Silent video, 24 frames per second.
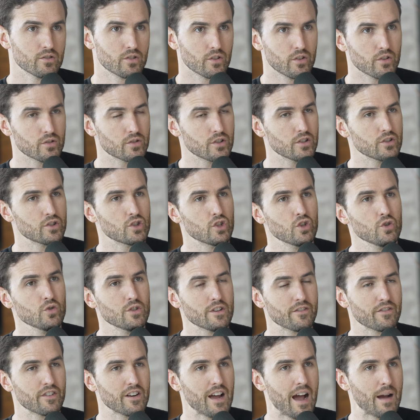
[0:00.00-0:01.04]
So those are the two
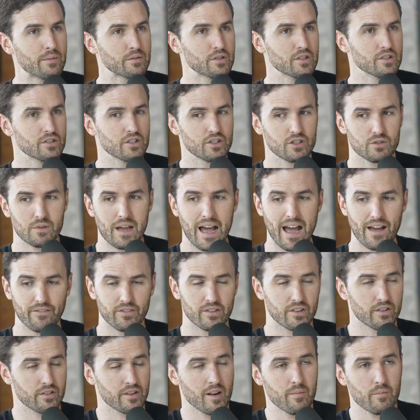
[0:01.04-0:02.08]
different options that you have.
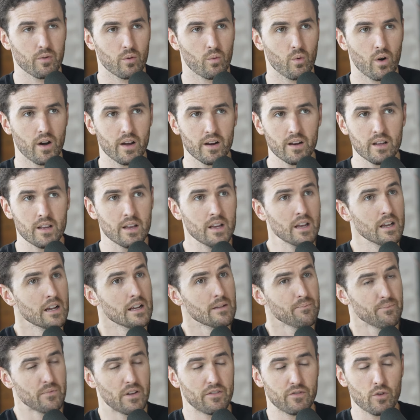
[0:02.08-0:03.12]
Either number one,
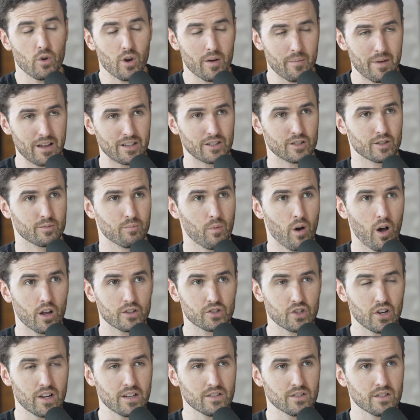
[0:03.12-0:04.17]
if you want to make small
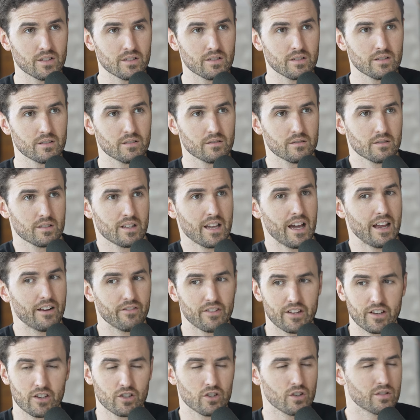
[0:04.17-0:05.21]
changes, kind of
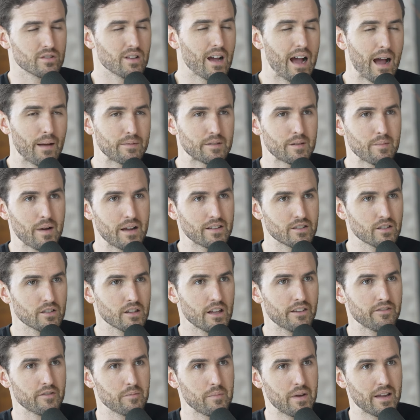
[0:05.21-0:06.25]
like you're just optimizing your
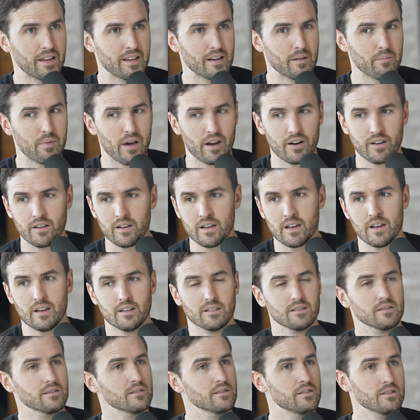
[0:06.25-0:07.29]
life and making it better,
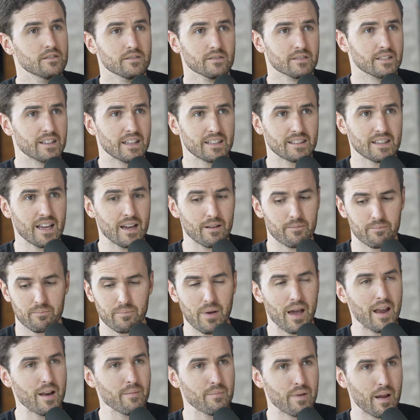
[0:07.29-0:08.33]
get that
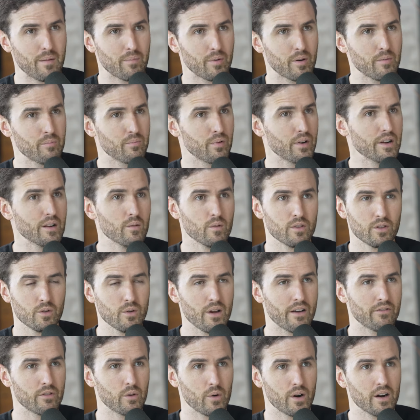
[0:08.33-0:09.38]
pen and paper, bring it with you
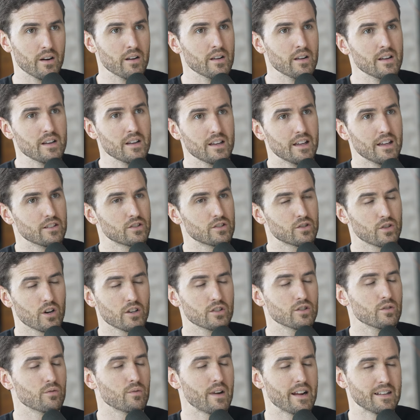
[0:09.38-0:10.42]
everywhere, and start
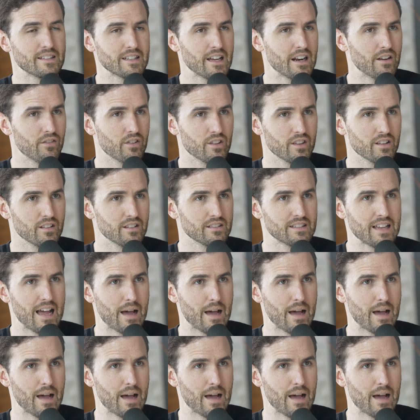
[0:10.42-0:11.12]
to write down everything that's